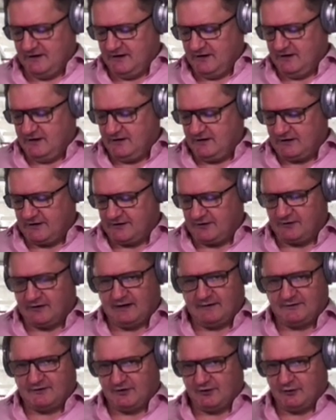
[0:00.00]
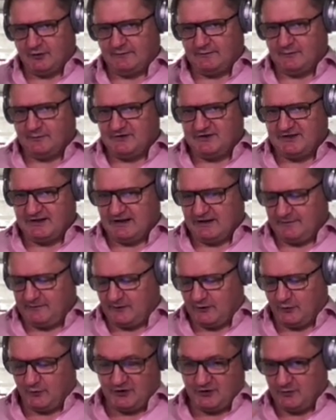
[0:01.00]
I don't have to do it from
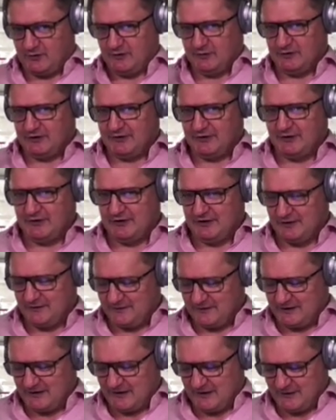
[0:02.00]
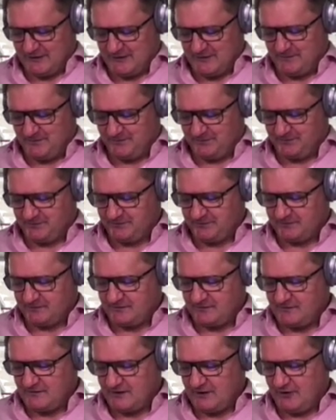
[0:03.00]
CFO, which we will do in the other videos.
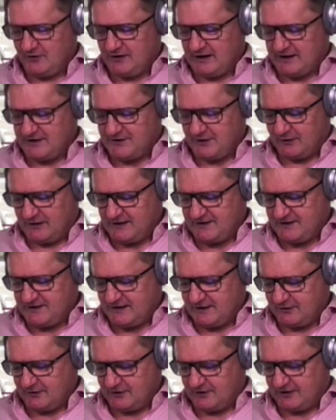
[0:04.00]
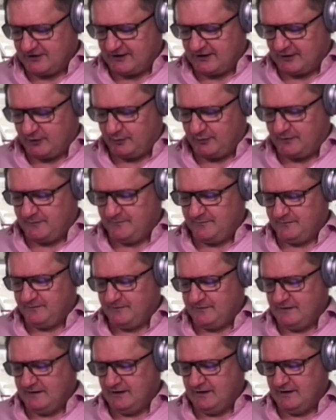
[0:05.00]
Okay, so let's take a look at the help.
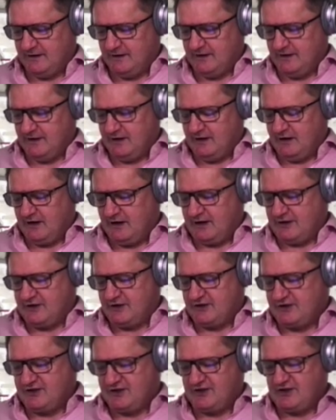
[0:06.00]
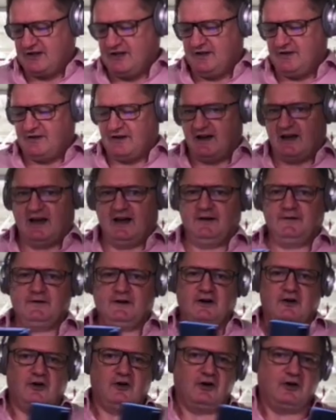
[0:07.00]
And you can see there
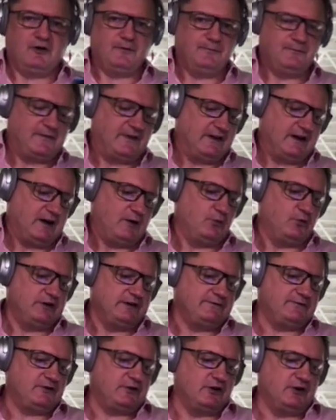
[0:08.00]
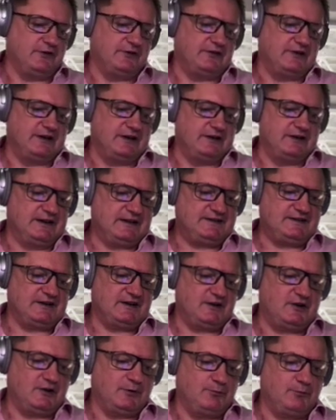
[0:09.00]
that we've got the net
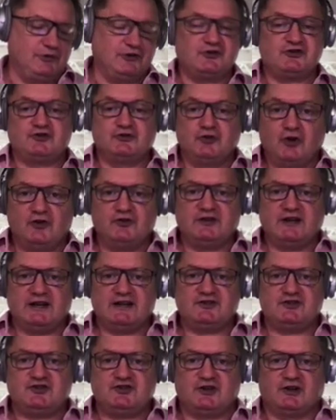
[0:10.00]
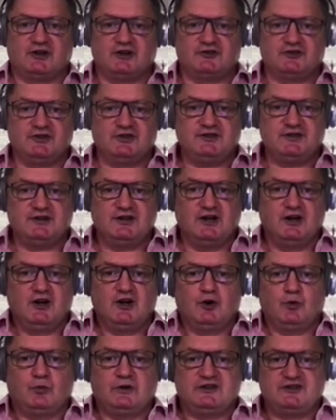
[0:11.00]
income plus non-cash charges,
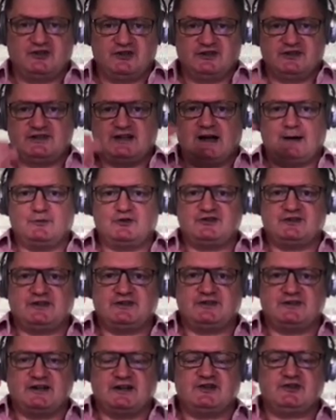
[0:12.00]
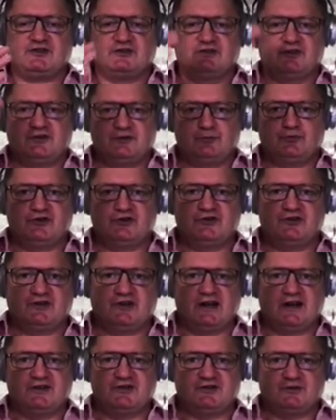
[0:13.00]
which is amortization and
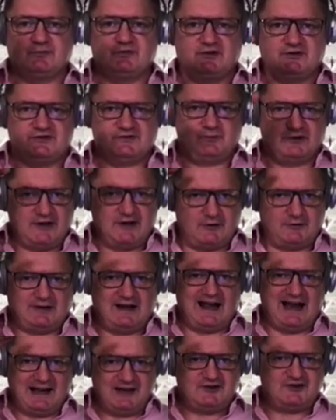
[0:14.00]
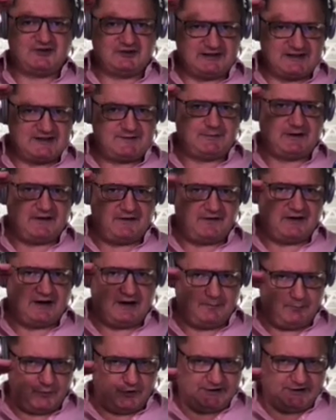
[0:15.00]
depreciation, because we don't actually spend
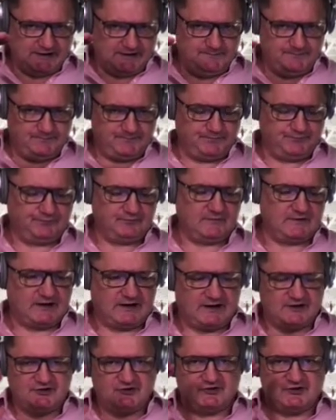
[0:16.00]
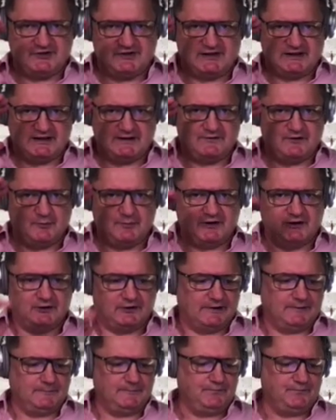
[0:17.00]
that money. Cash doesn't leave the
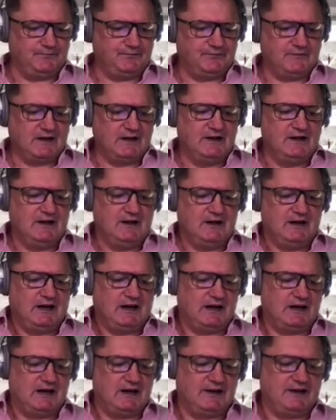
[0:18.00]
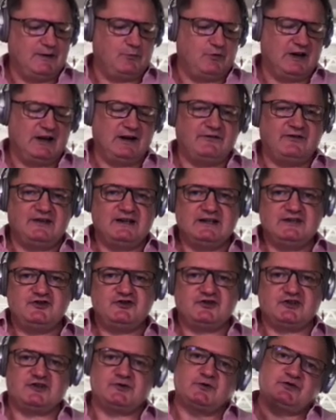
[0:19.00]
building. And then we have the
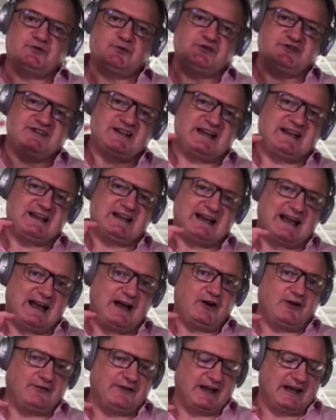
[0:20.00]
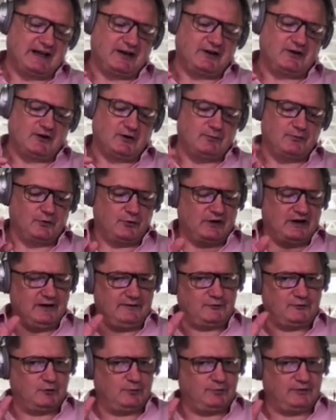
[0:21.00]
interest, which was taken out of net income, but we have
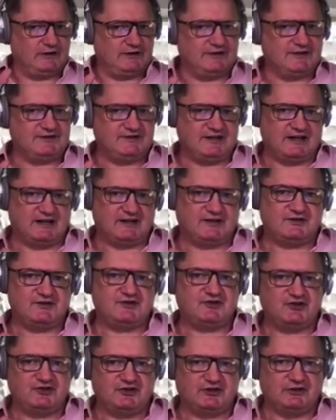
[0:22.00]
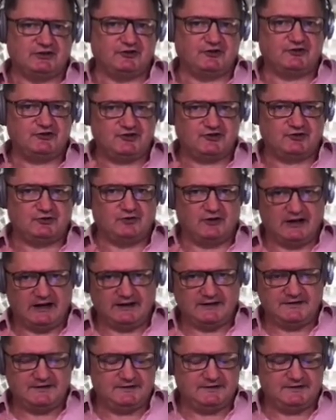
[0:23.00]
to apply the tax shield to that.